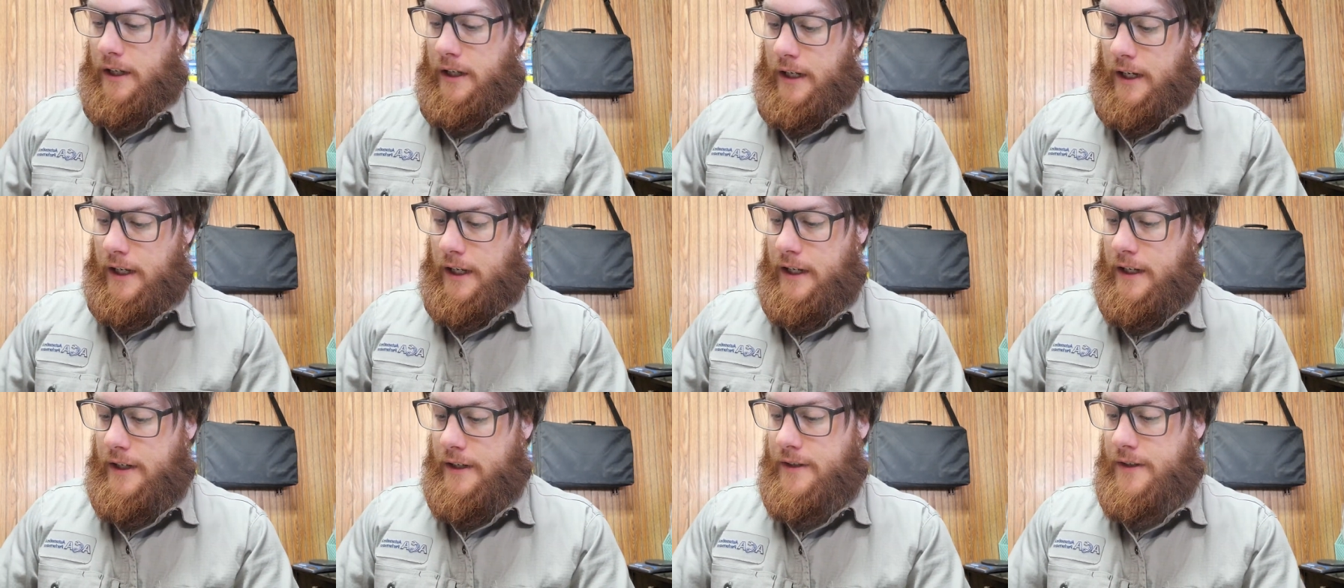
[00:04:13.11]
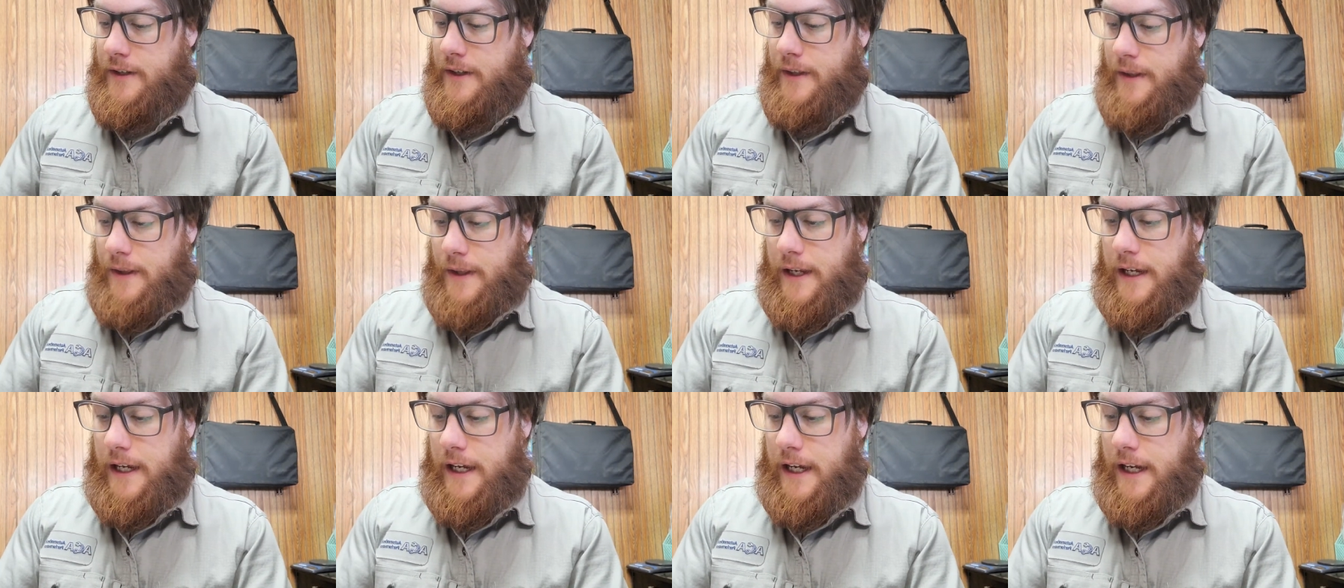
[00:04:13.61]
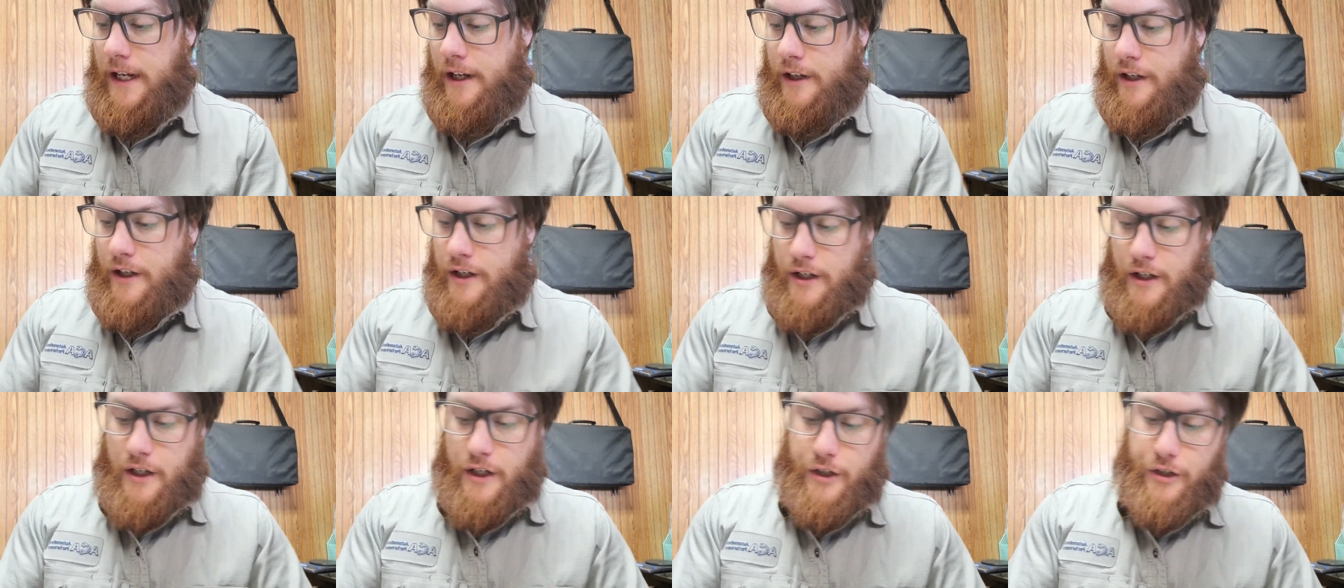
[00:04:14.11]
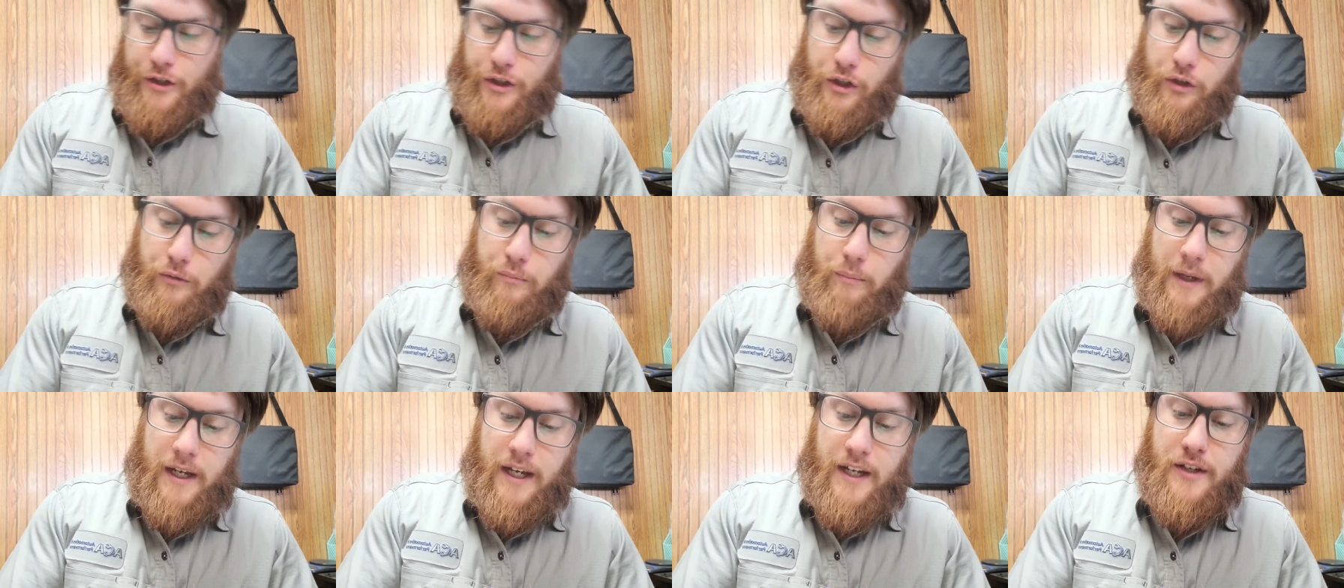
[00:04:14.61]
it is the
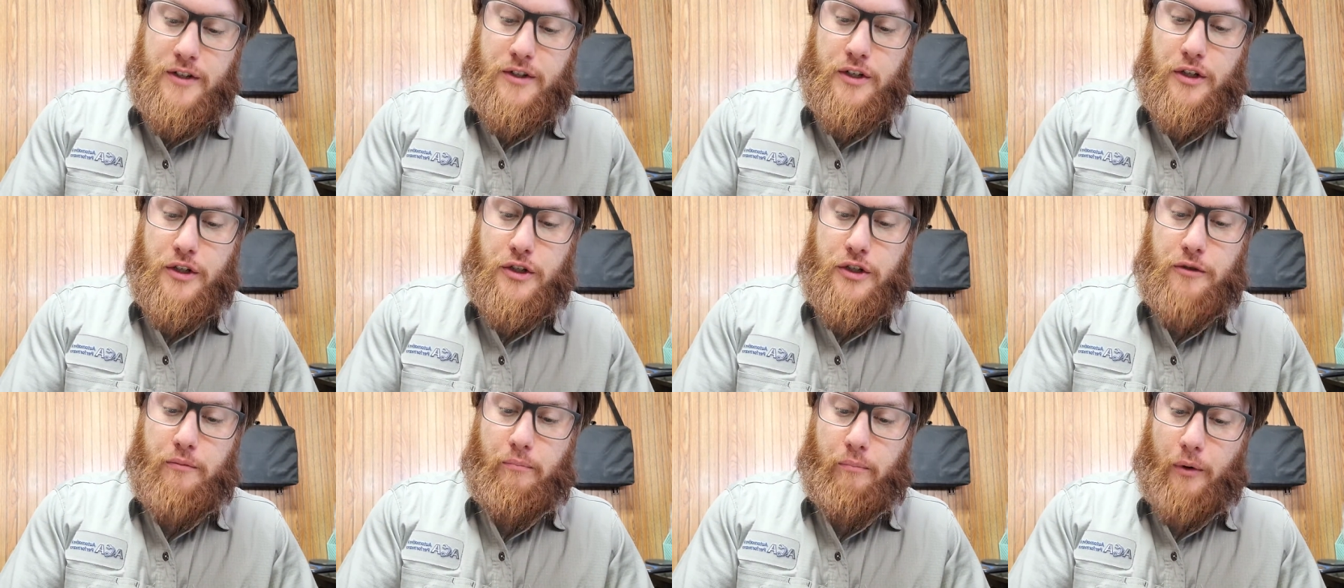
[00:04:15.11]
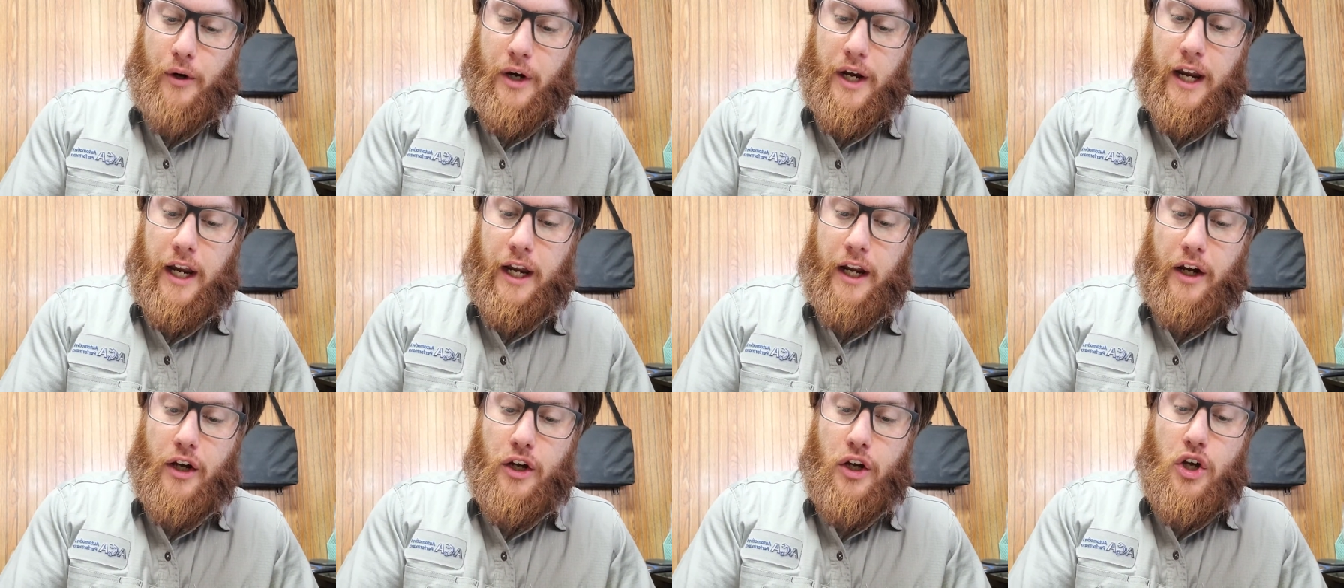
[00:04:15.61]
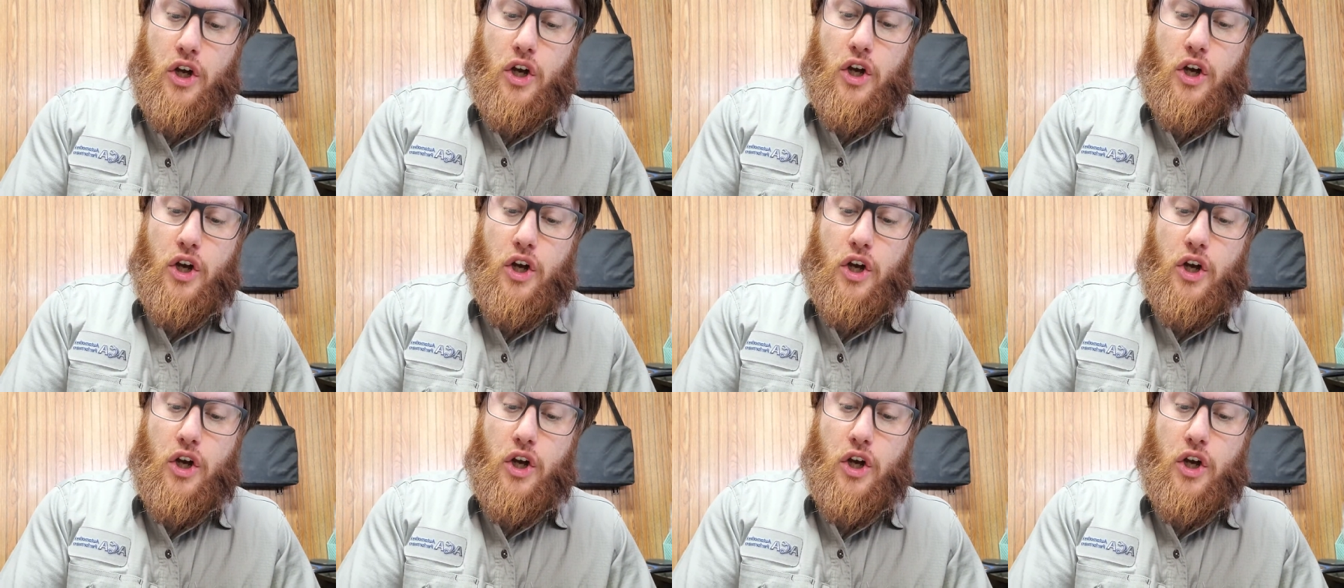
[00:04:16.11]
two-piece spring